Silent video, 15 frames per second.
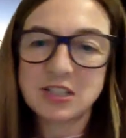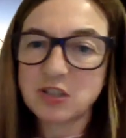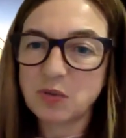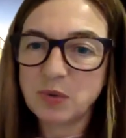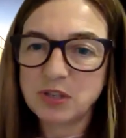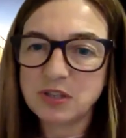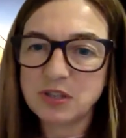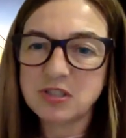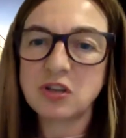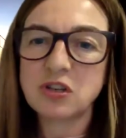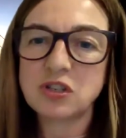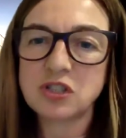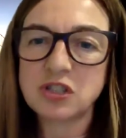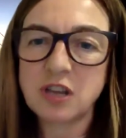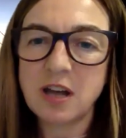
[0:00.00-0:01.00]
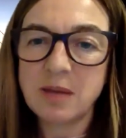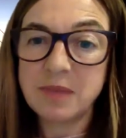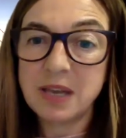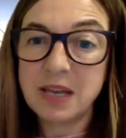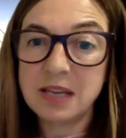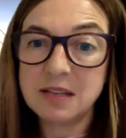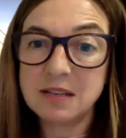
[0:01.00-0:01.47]
So when you search
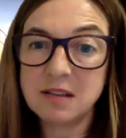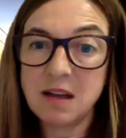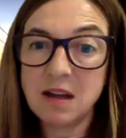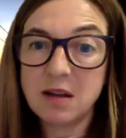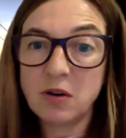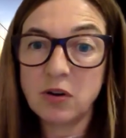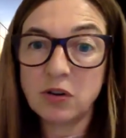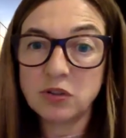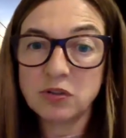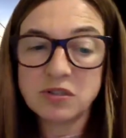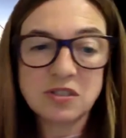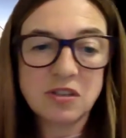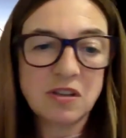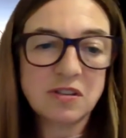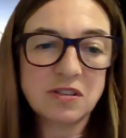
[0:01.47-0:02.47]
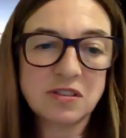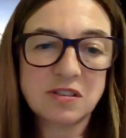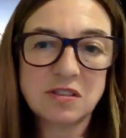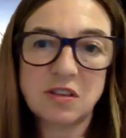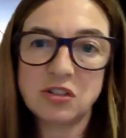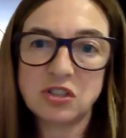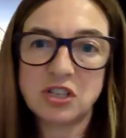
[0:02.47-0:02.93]
on your
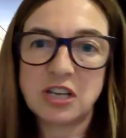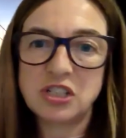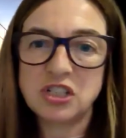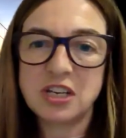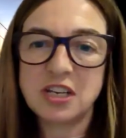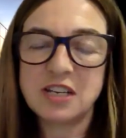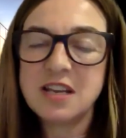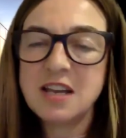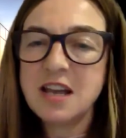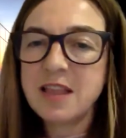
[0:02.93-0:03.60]
search engine,